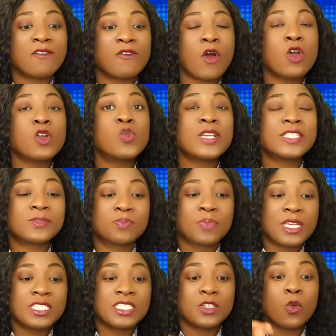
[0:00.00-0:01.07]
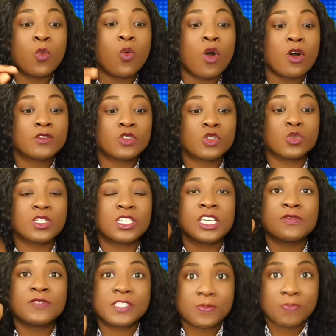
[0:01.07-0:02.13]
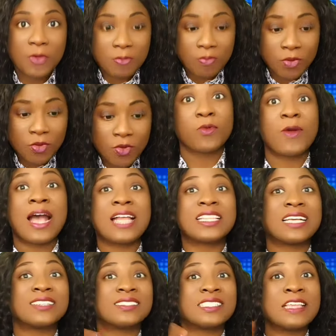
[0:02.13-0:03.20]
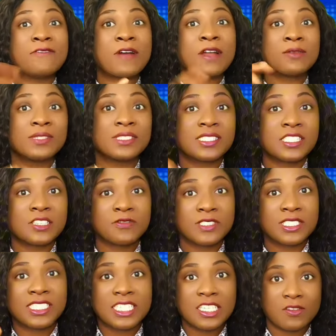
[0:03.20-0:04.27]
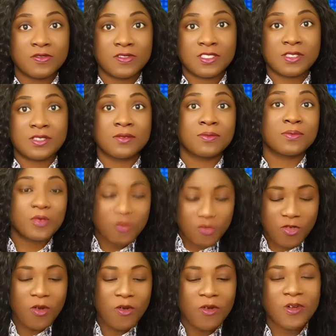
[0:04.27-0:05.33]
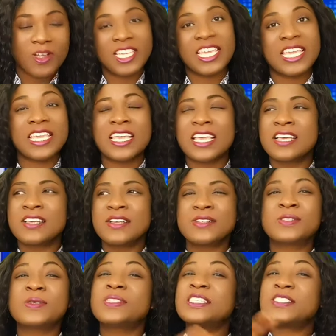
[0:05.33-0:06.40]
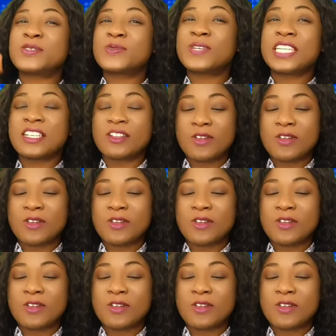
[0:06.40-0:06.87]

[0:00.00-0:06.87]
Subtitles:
you guys already know what happened. How y'all Edochie and Judy Austin took to their YouTube live